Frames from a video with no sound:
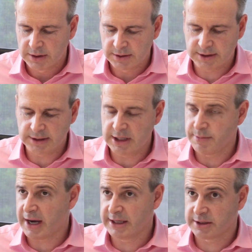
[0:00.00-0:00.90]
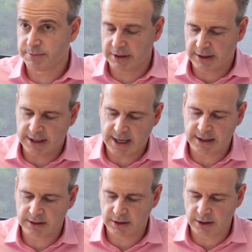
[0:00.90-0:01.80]
Sydney based, but
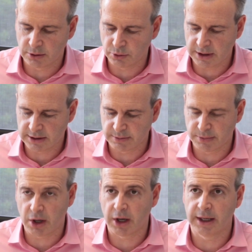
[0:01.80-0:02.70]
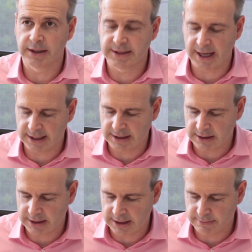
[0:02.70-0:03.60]
again, looking to buy down
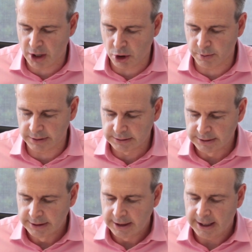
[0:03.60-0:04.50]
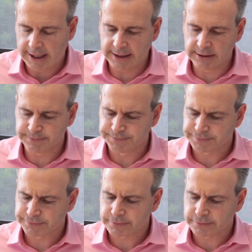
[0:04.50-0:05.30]
in Melbourne. And